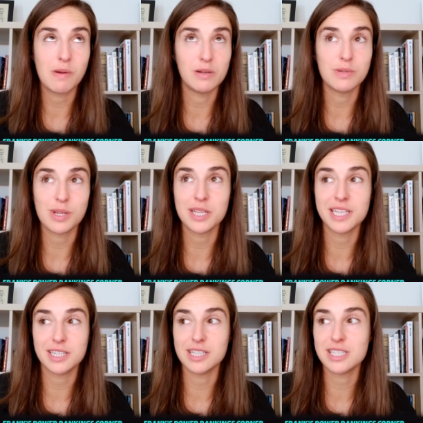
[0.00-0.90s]
the way, it was
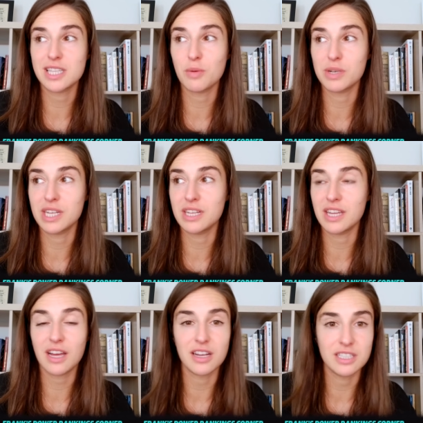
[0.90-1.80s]
hilarious that when he
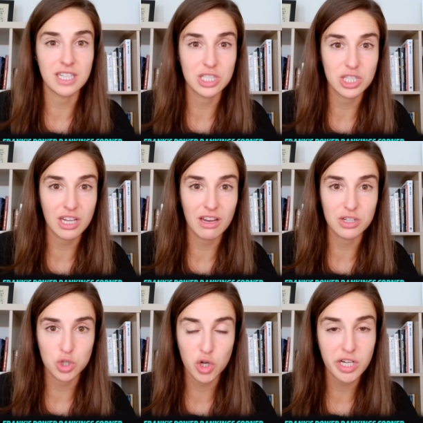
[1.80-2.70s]
like unintentionally
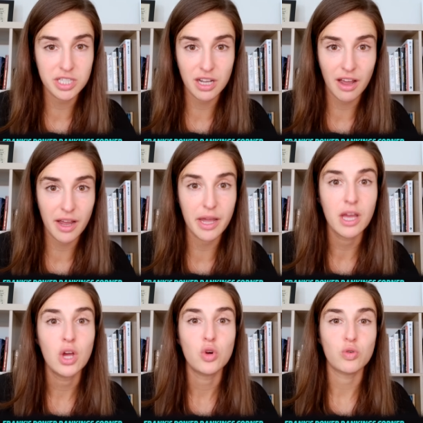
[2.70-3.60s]
kind of trucked a guy
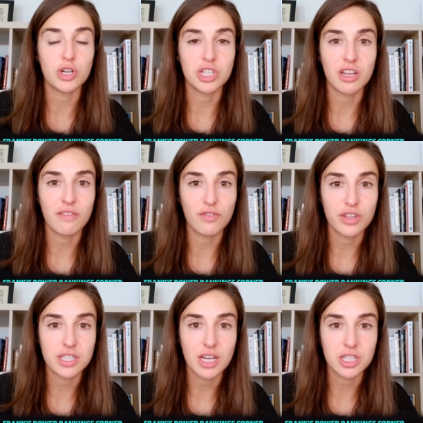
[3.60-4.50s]
rushing in for
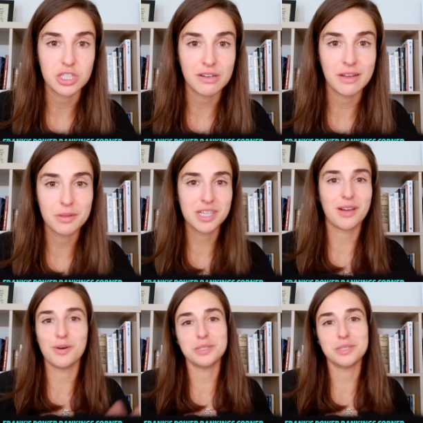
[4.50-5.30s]
the touchdown, he was like, oh,